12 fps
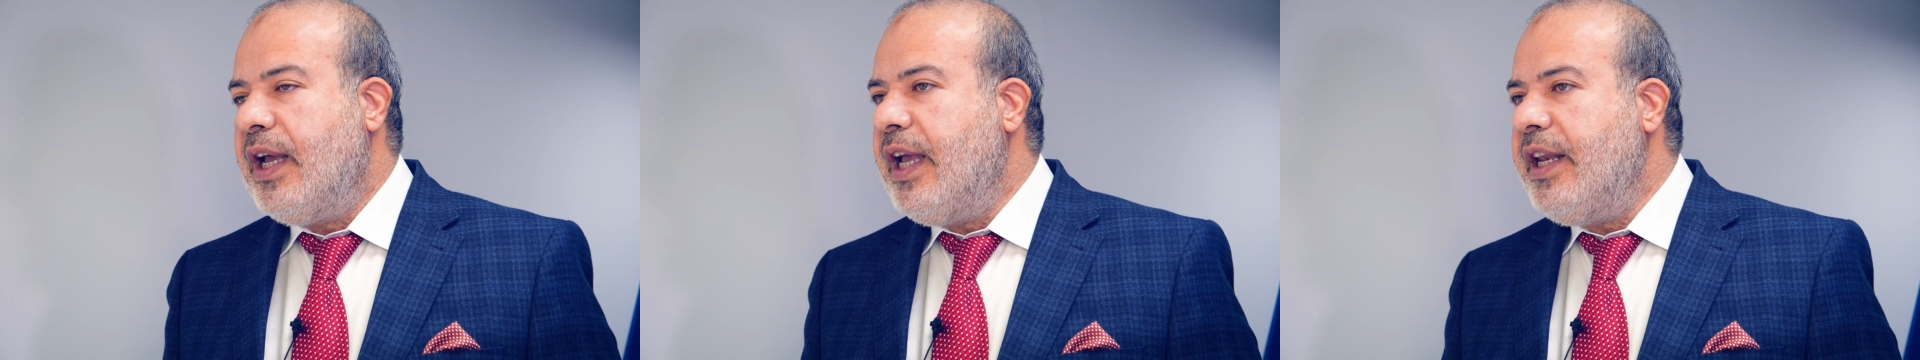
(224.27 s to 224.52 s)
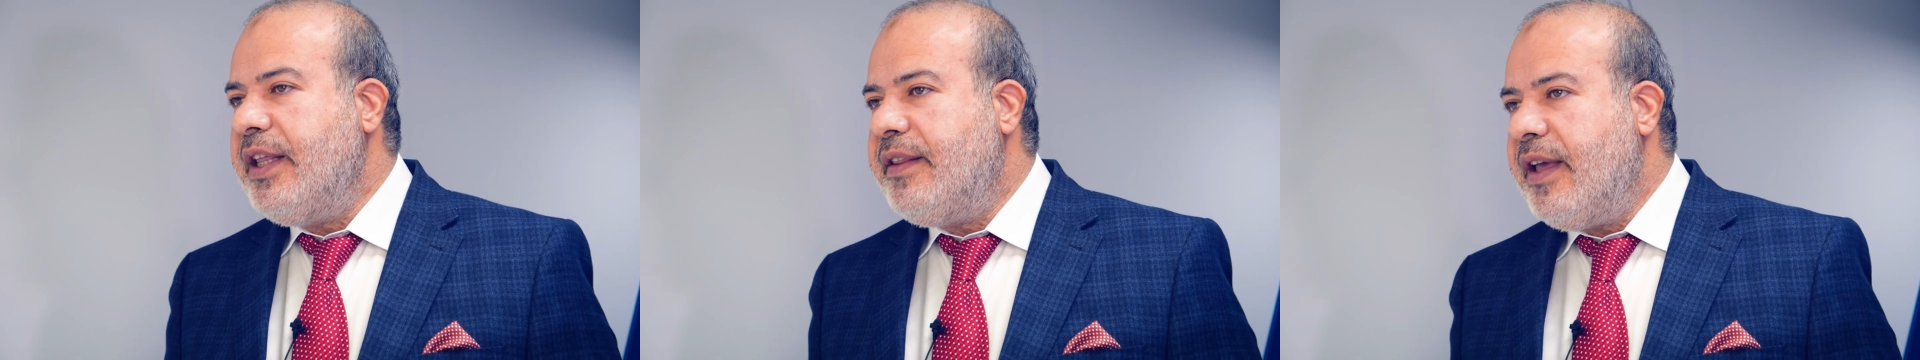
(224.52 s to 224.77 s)

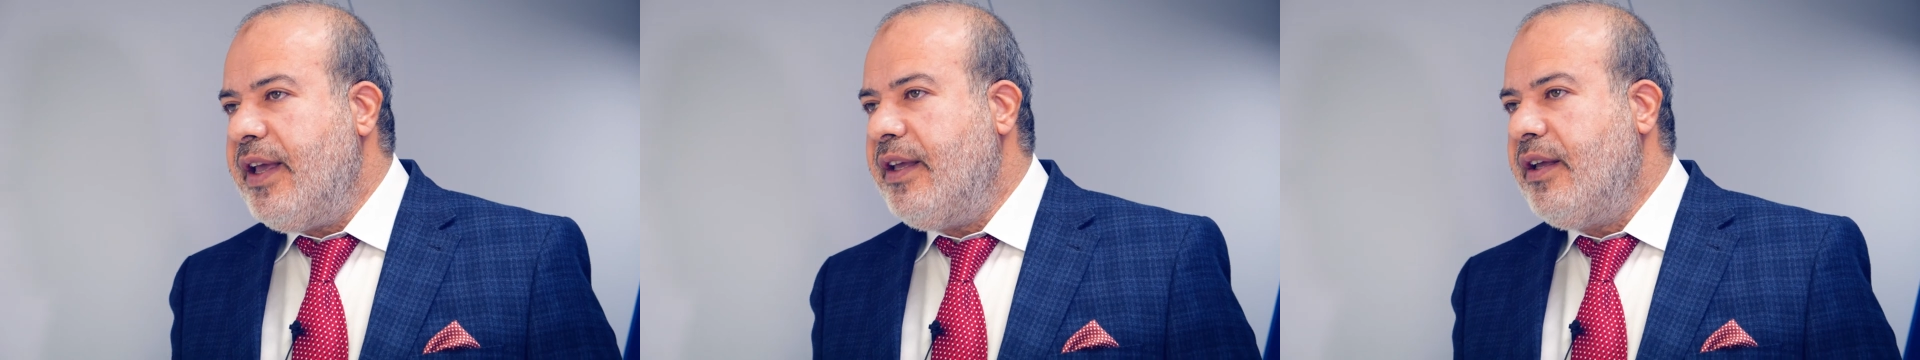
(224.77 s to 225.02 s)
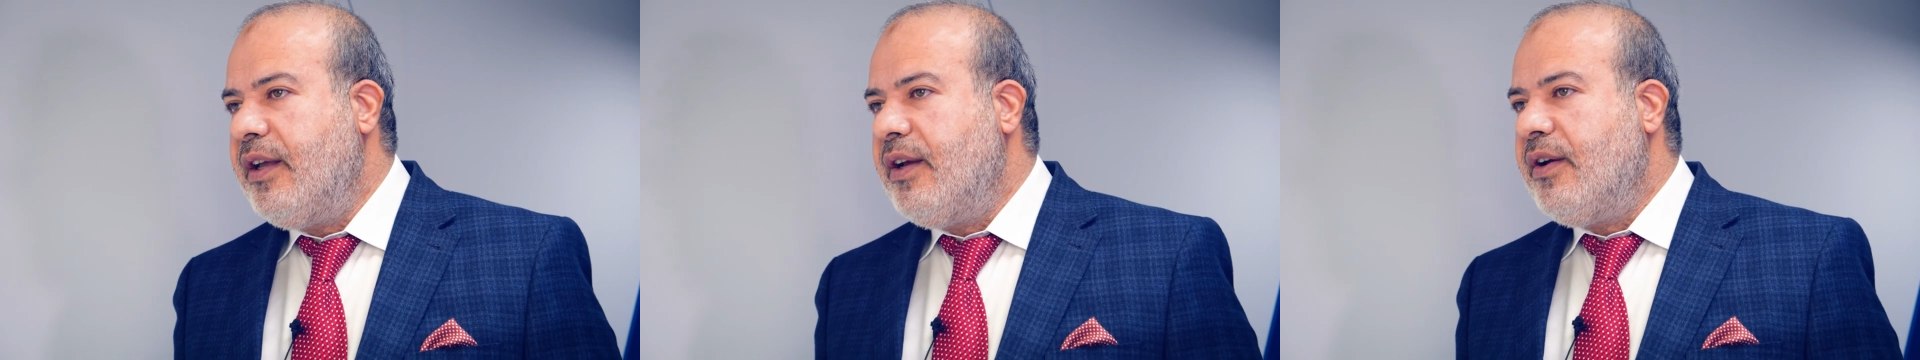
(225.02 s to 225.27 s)
any
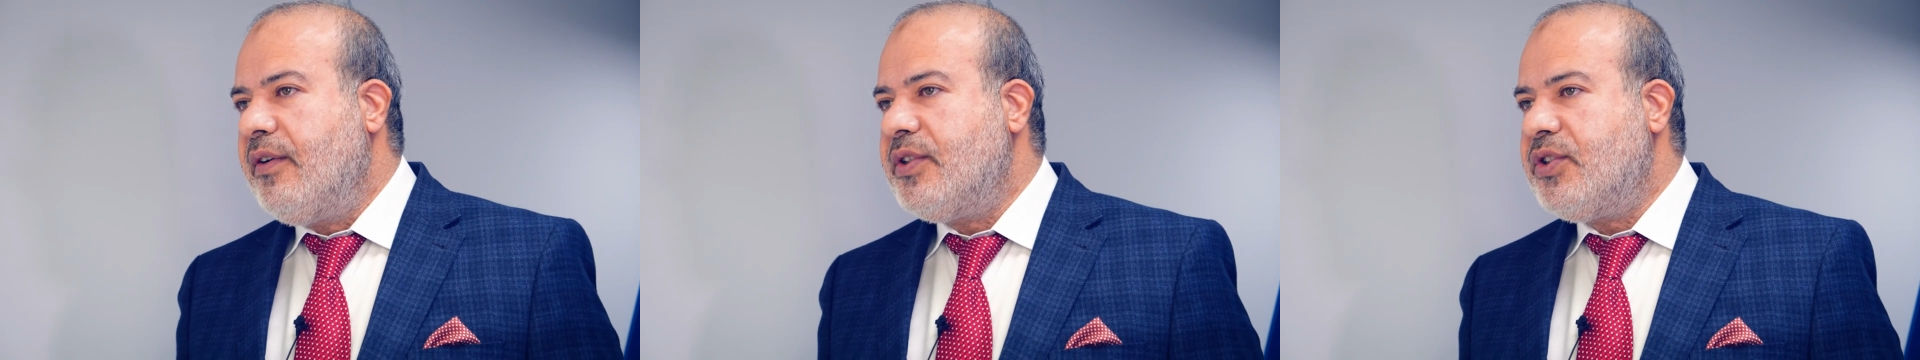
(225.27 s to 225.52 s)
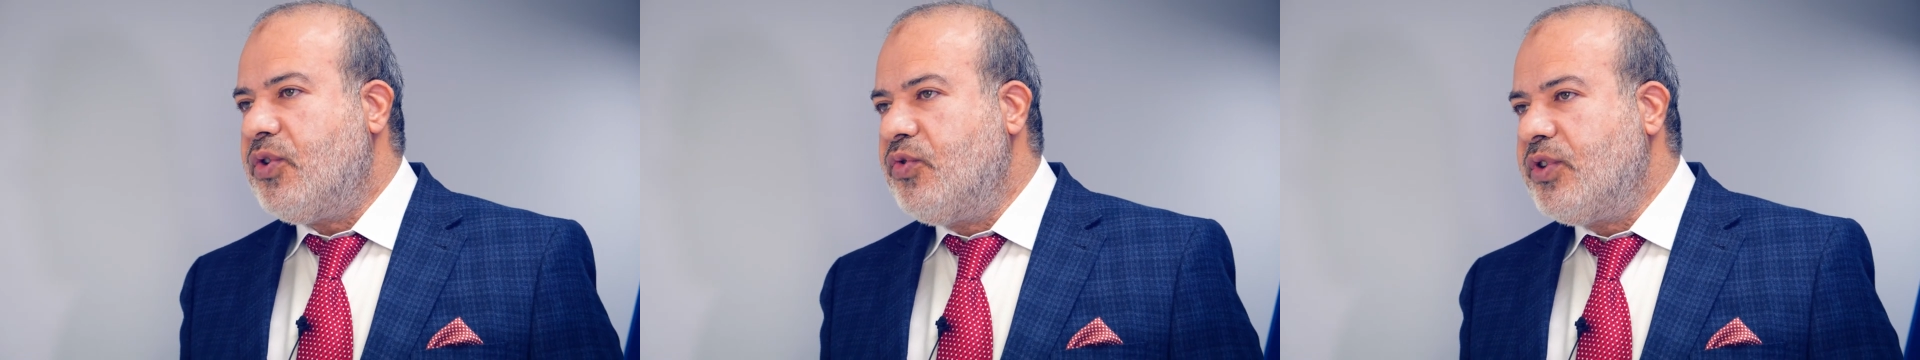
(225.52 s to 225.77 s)
day
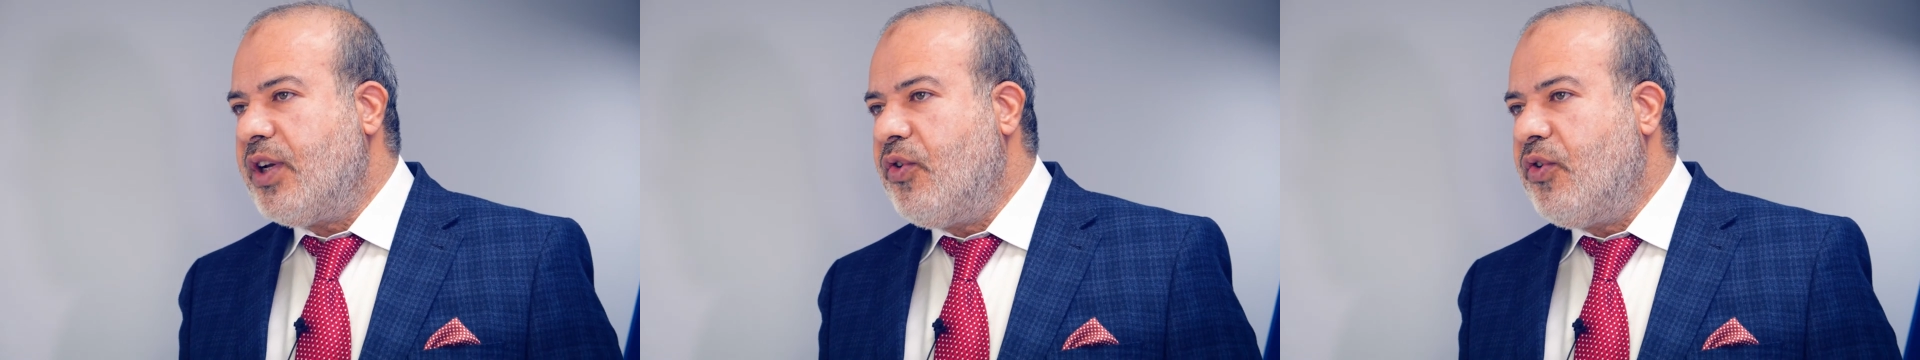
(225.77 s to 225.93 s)
through the